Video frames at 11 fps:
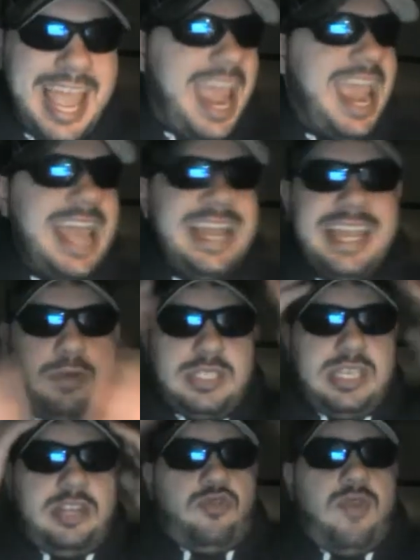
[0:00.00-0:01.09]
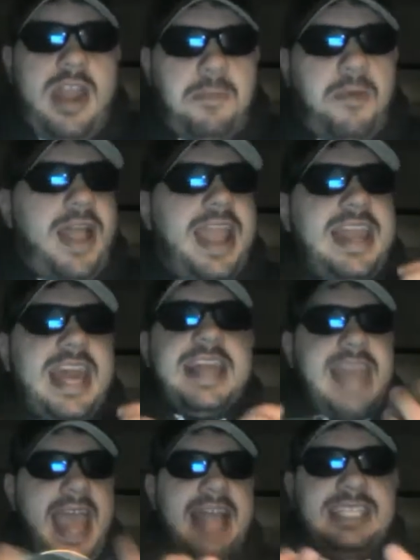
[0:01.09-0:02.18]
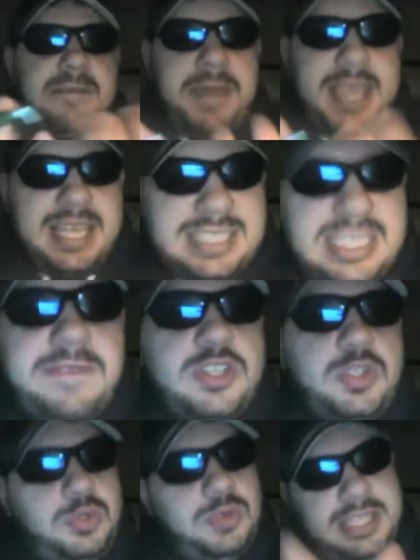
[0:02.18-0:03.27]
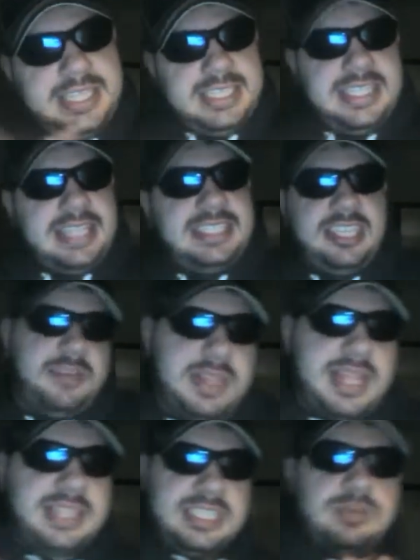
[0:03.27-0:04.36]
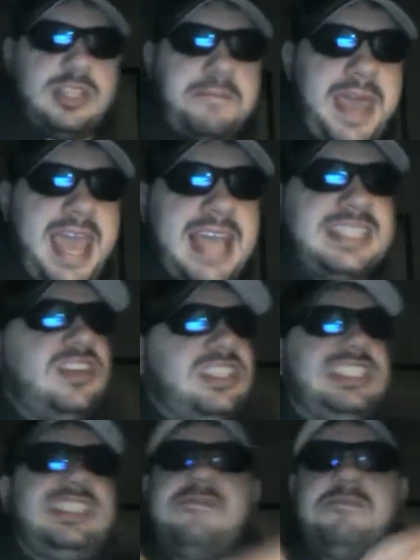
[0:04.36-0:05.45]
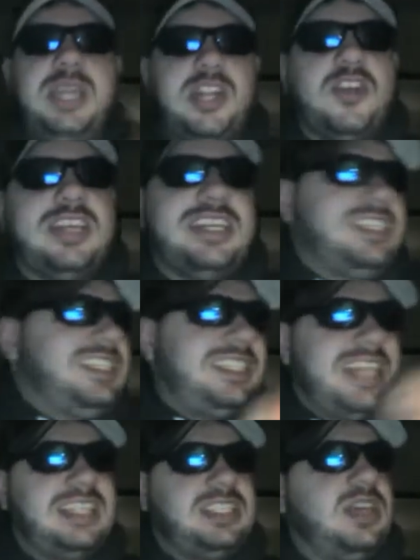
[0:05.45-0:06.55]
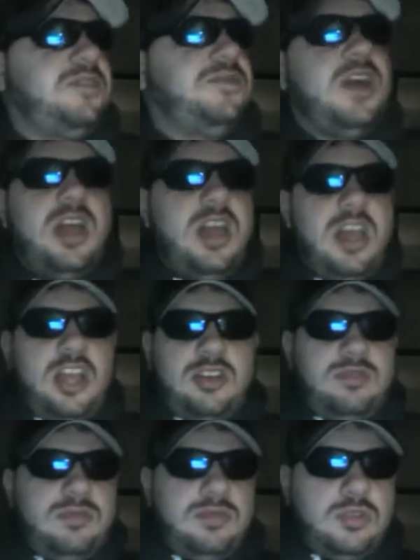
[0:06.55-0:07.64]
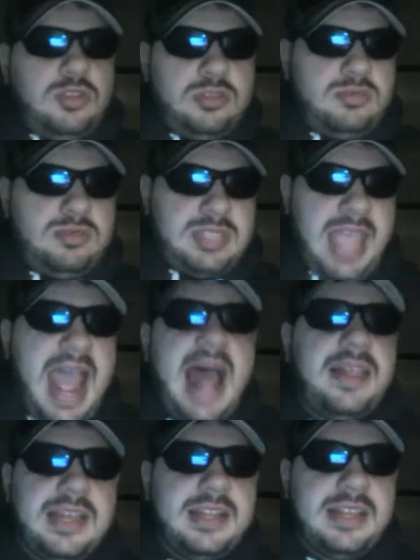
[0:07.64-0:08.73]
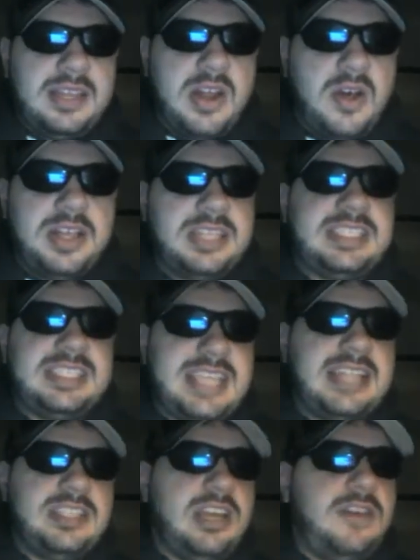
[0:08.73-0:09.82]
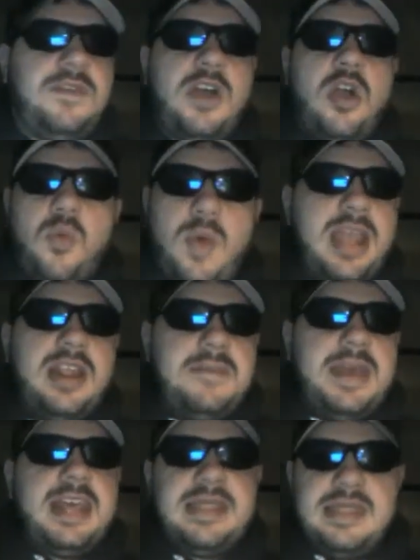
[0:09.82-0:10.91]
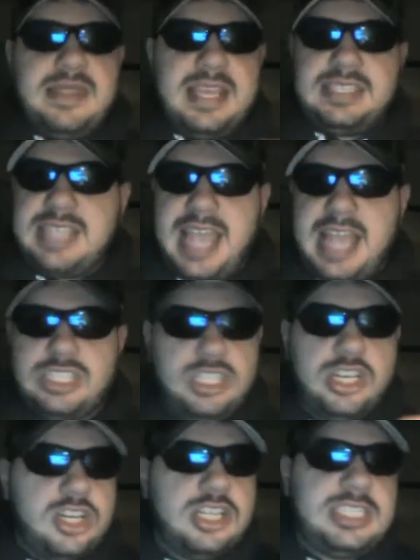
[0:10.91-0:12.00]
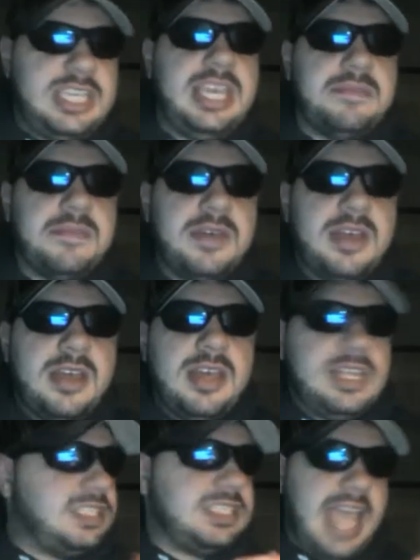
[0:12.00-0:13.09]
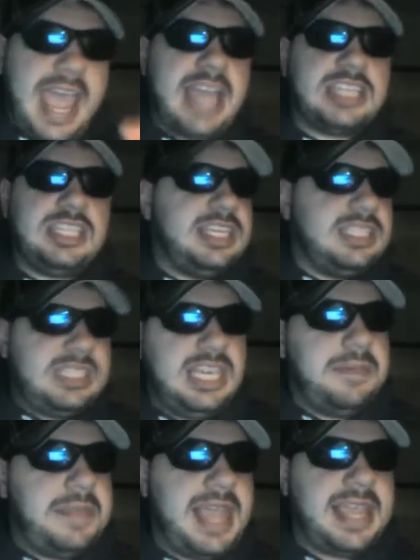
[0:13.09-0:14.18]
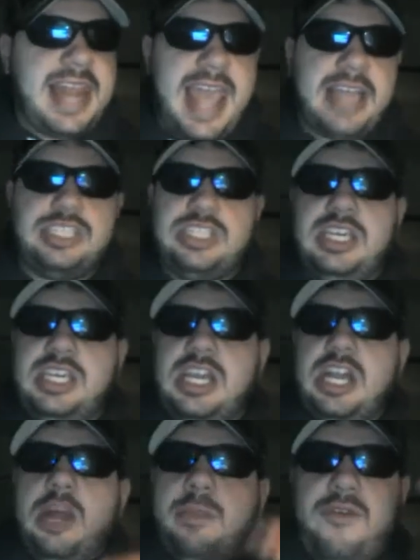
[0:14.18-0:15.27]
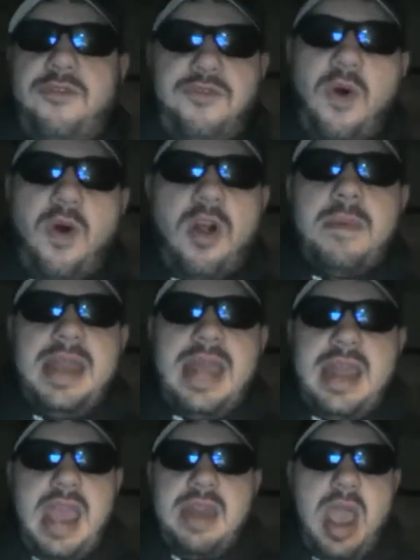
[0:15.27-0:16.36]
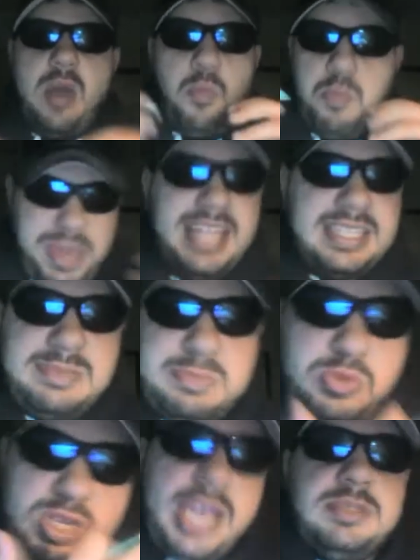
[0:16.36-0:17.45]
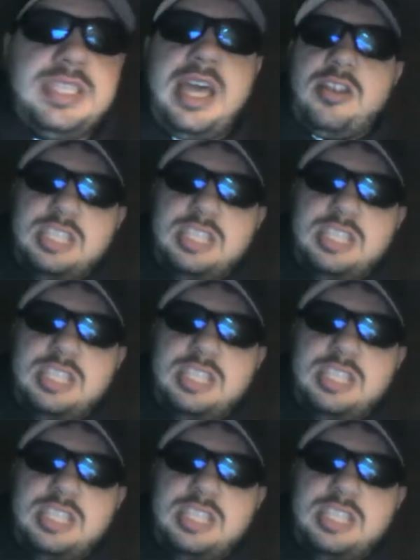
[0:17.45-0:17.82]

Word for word: And it was incredible. And that's the biggest difference between this Nets team and Nets teams in the past. There's this demeanor, there's this sense of talent. You know, there's a sense of, wait a minute, this is actually a good team. This is actually a team that can actually perform and, and, and, and beat teams that are